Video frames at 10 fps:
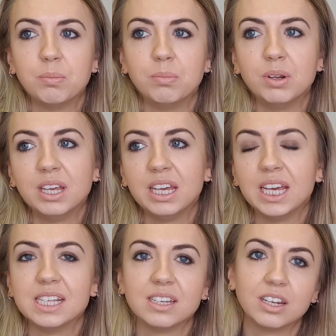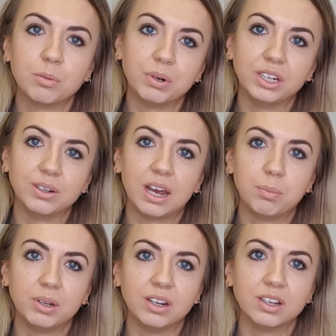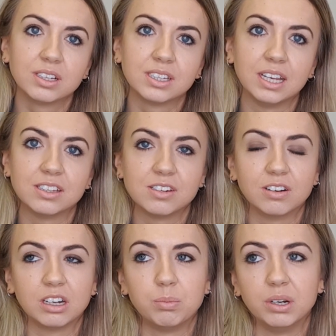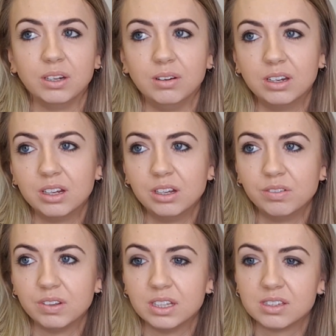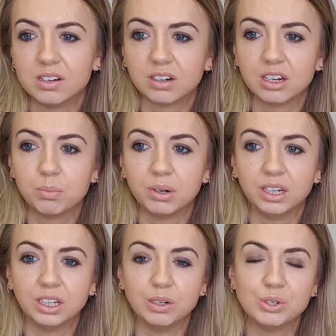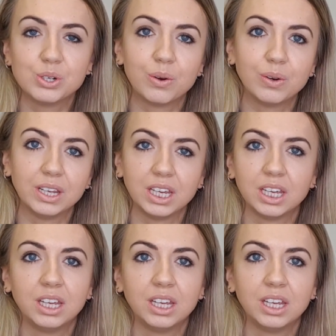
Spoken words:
money isn't going to bring you happiness, it's not going to bring you love, it's not going to bring you joy.